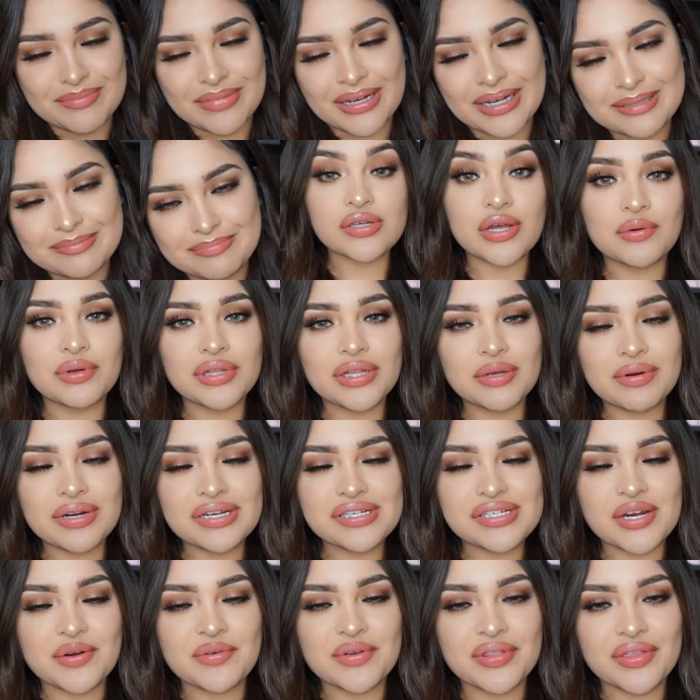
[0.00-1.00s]
But so I really want
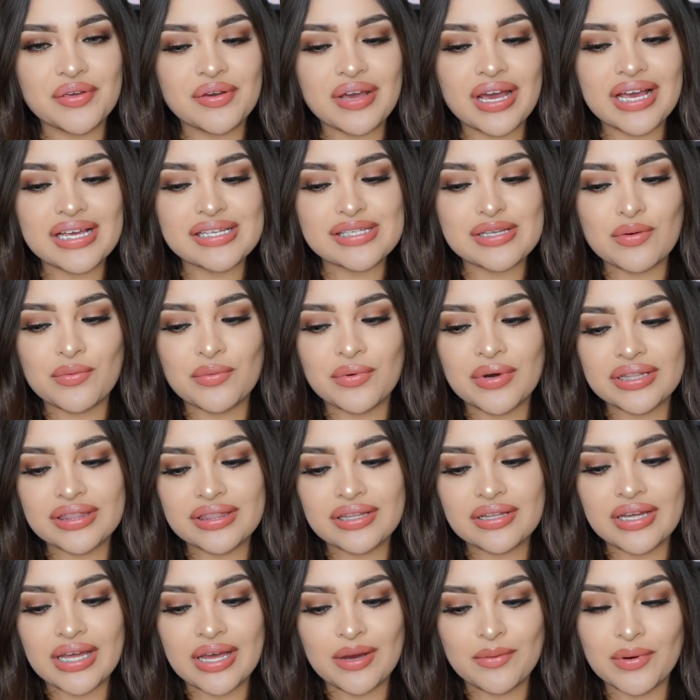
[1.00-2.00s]
to share with you guys what
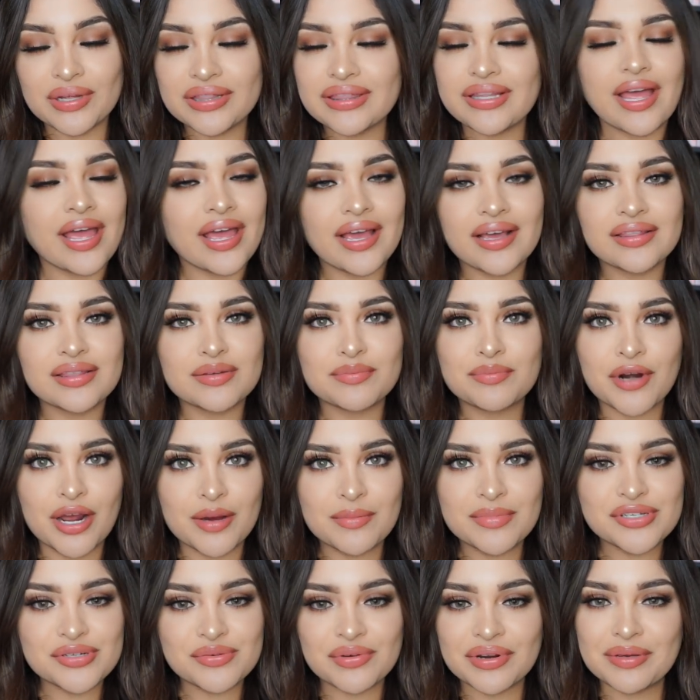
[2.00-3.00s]
the heck the
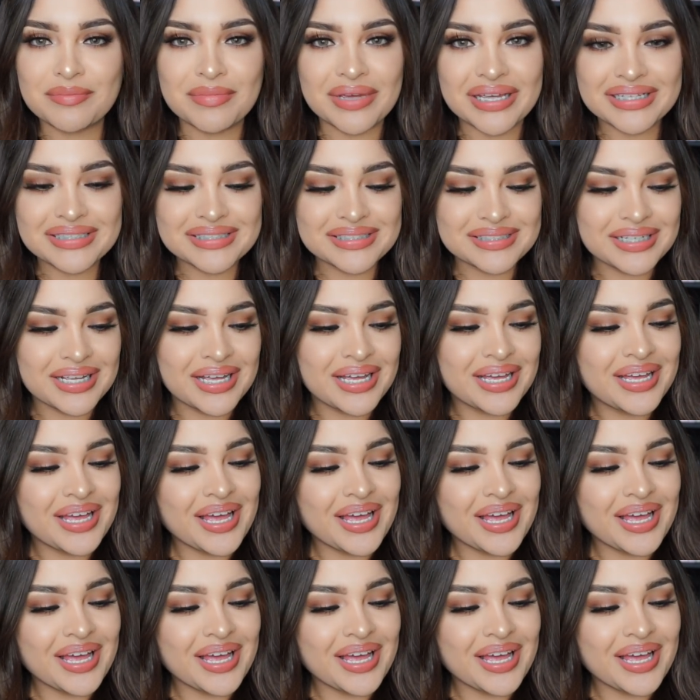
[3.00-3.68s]
promise ring means.